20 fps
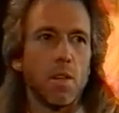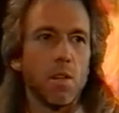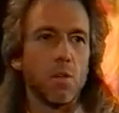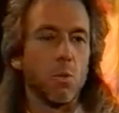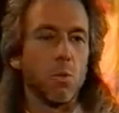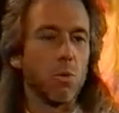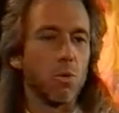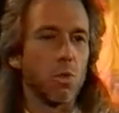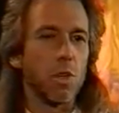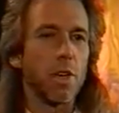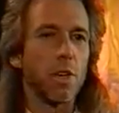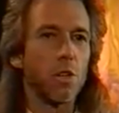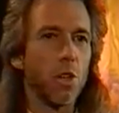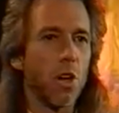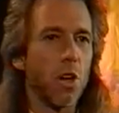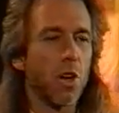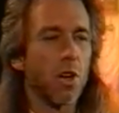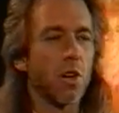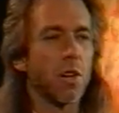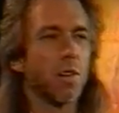And it won't take
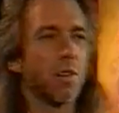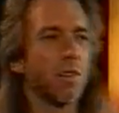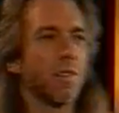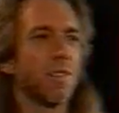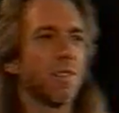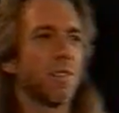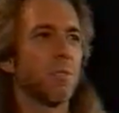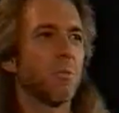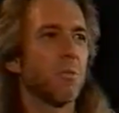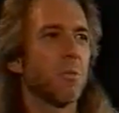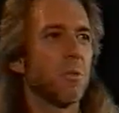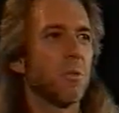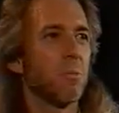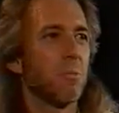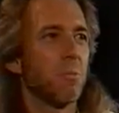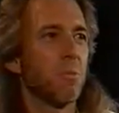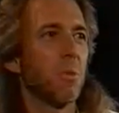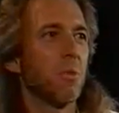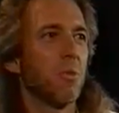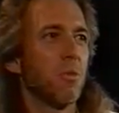long
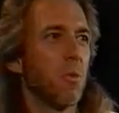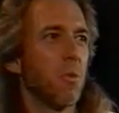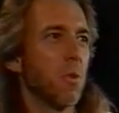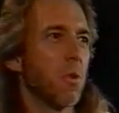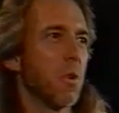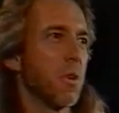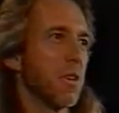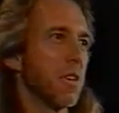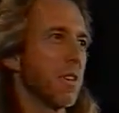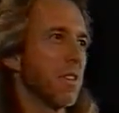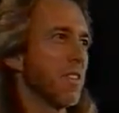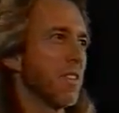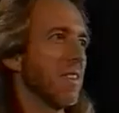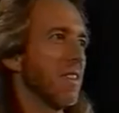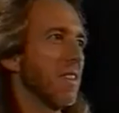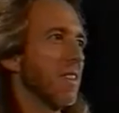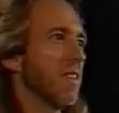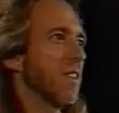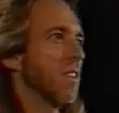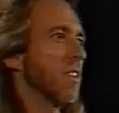before
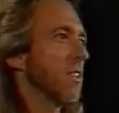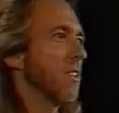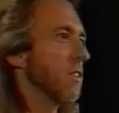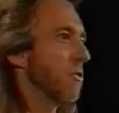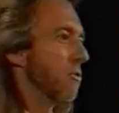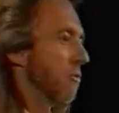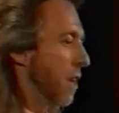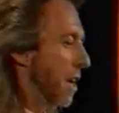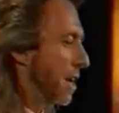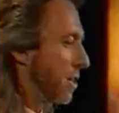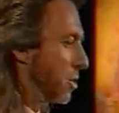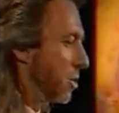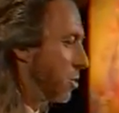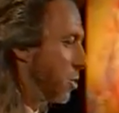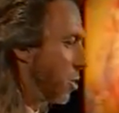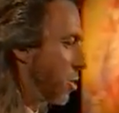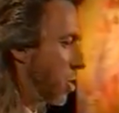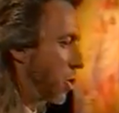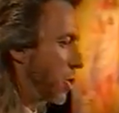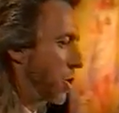you find that you
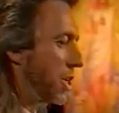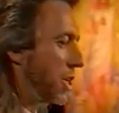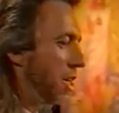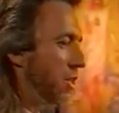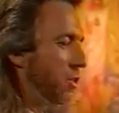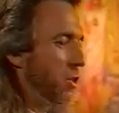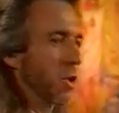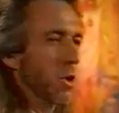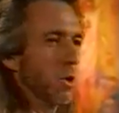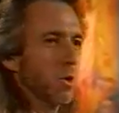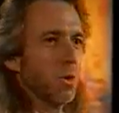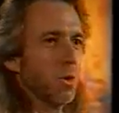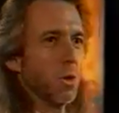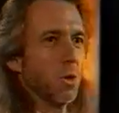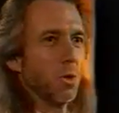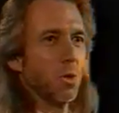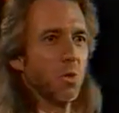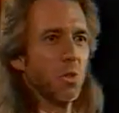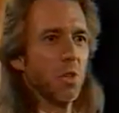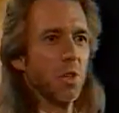no longer need to go to
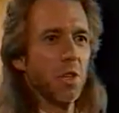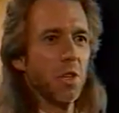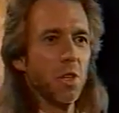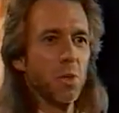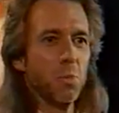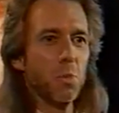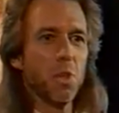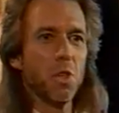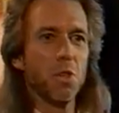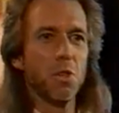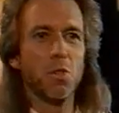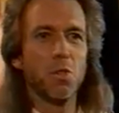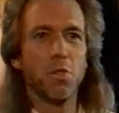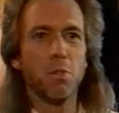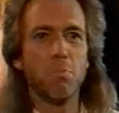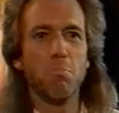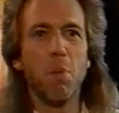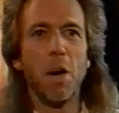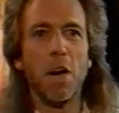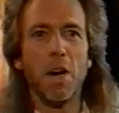those things because you've
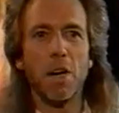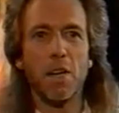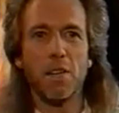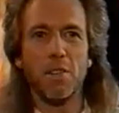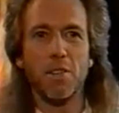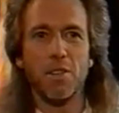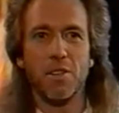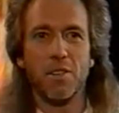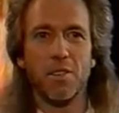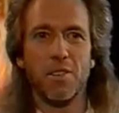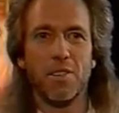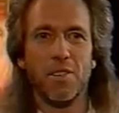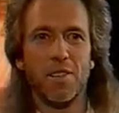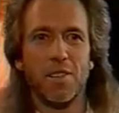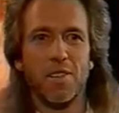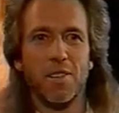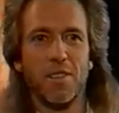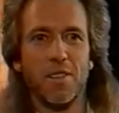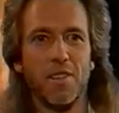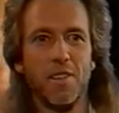embodied
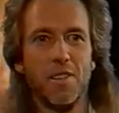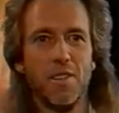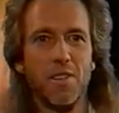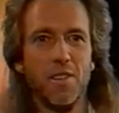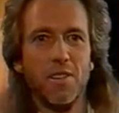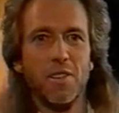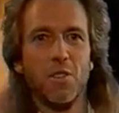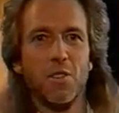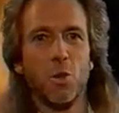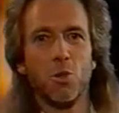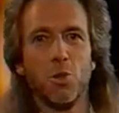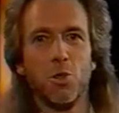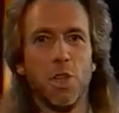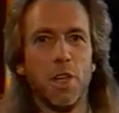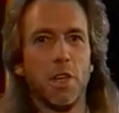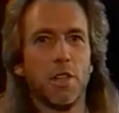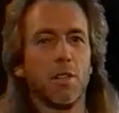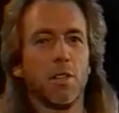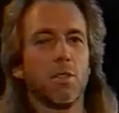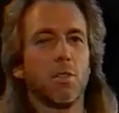those
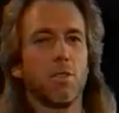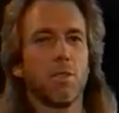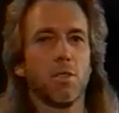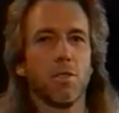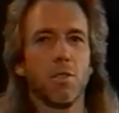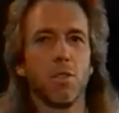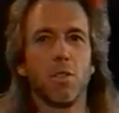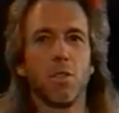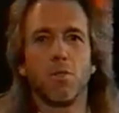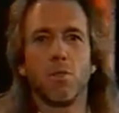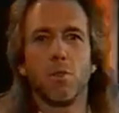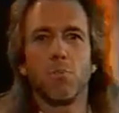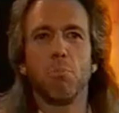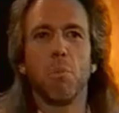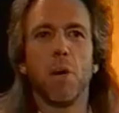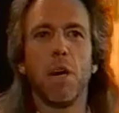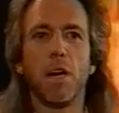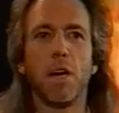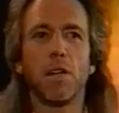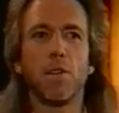tenets and you've
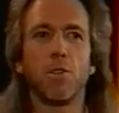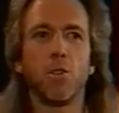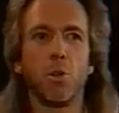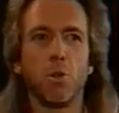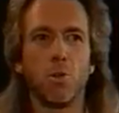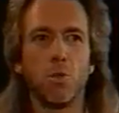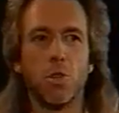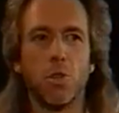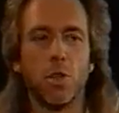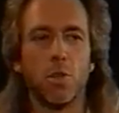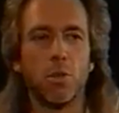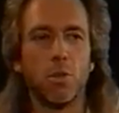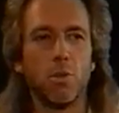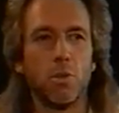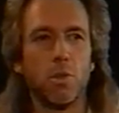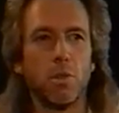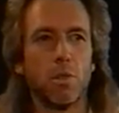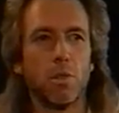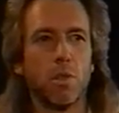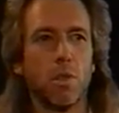embodied those codes.